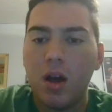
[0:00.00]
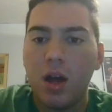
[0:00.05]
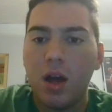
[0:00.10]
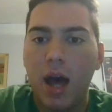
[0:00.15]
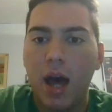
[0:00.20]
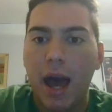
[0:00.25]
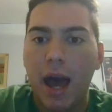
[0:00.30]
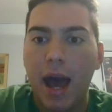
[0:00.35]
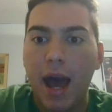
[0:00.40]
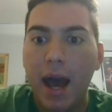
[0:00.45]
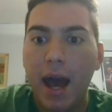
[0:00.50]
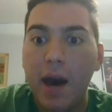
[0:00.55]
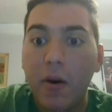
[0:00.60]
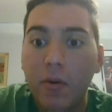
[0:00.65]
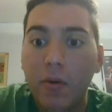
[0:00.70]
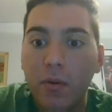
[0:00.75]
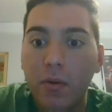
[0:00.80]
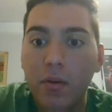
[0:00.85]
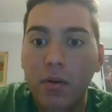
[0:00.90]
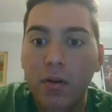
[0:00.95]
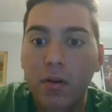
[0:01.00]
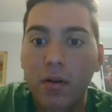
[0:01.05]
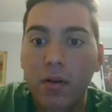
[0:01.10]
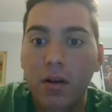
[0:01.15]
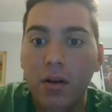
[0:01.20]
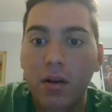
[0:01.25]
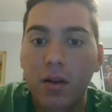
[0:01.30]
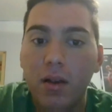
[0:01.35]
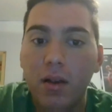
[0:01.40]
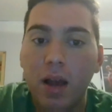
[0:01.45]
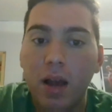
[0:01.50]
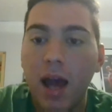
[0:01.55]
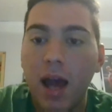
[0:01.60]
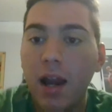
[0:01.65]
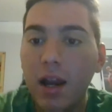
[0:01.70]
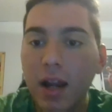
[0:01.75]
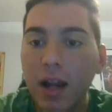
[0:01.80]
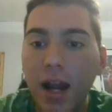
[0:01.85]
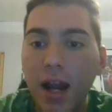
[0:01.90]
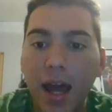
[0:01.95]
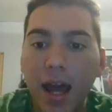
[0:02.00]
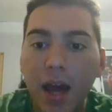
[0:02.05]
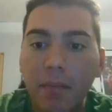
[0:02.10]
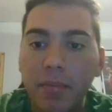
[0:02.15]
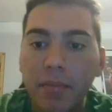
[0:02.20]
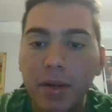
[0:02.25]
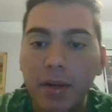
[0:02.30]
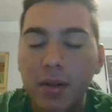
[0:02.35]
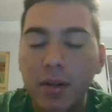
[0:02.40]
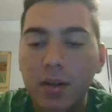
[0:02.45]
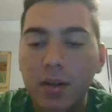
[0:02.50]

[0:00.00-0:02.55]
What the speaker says: How did that happen?